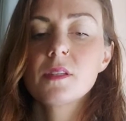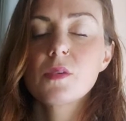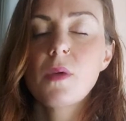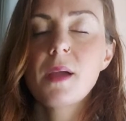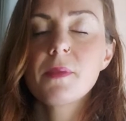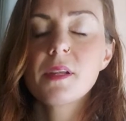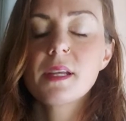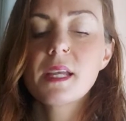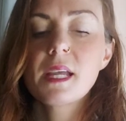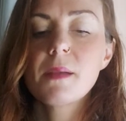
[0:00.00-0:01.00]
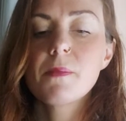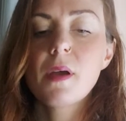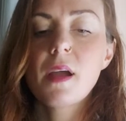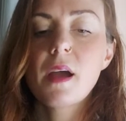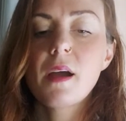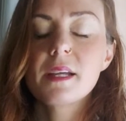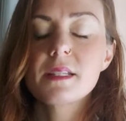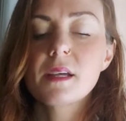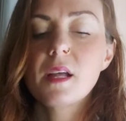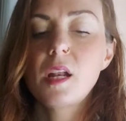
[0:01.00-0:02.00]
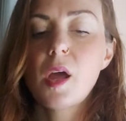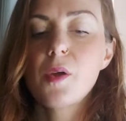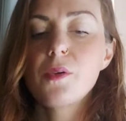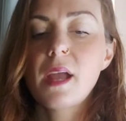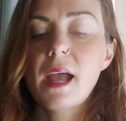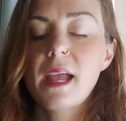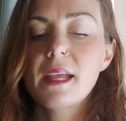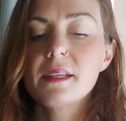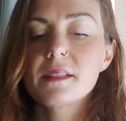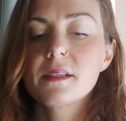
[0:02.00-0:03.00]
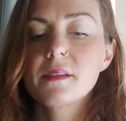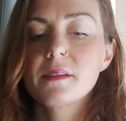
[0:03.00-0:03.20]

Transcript: So I'm going to keep my eyes at a low gaze.